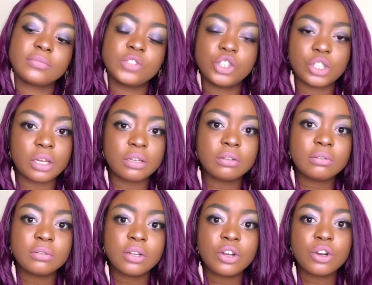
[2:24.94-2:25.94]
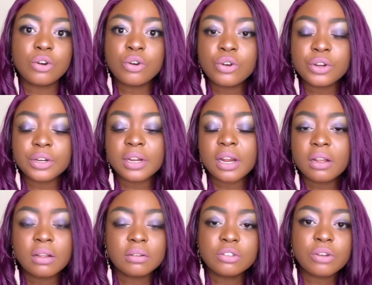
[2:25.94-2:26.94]
channel, or
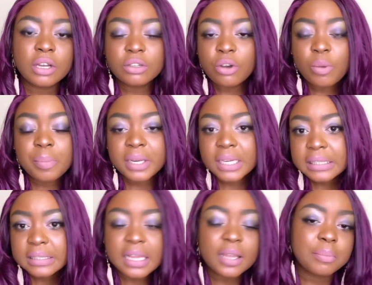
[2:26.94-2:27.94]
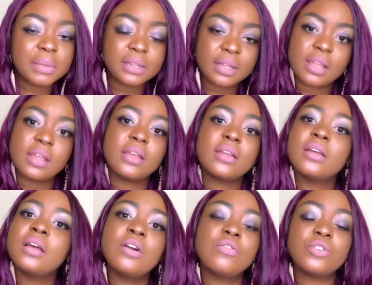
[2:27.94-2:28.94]
you can open a segment there
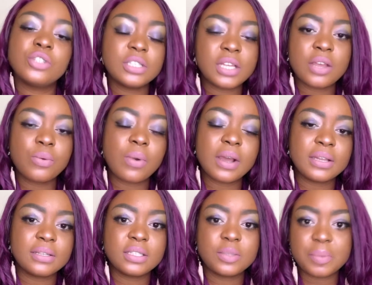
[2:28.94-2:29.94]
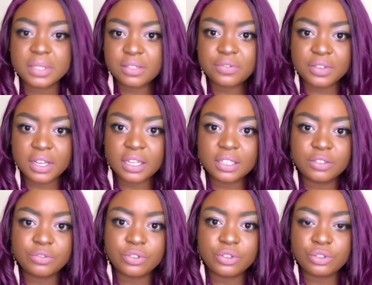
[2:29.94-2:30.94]
for DIYs specifically
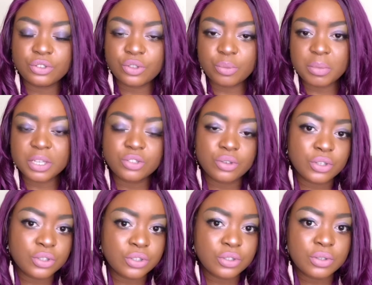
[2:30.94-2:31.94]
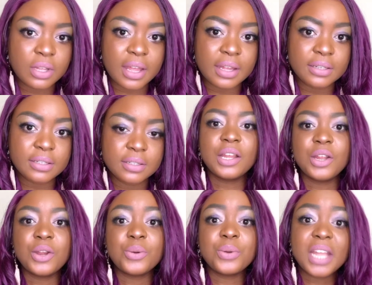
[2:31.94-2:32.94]
for you, so make sure you do that.
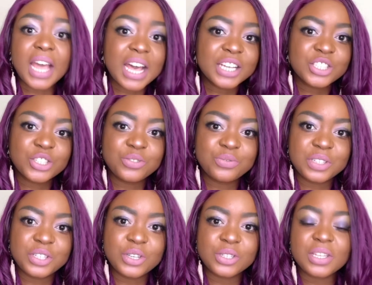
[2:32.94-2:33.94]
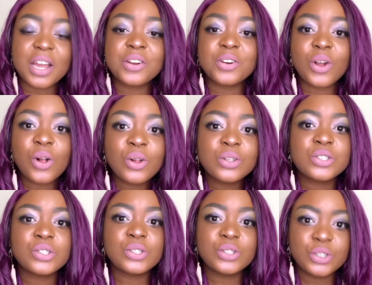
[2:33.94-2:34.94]
Reaction videos are
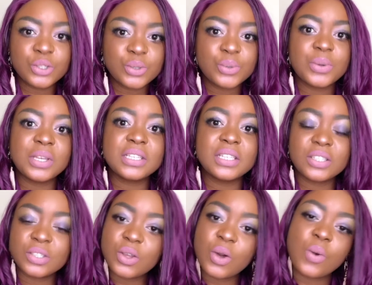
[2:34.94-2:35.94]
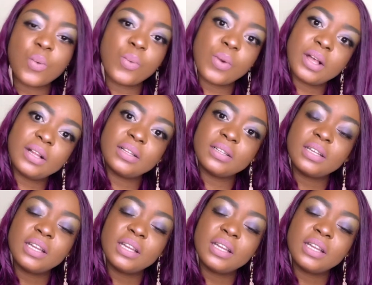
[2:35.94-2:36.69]
also doing so well.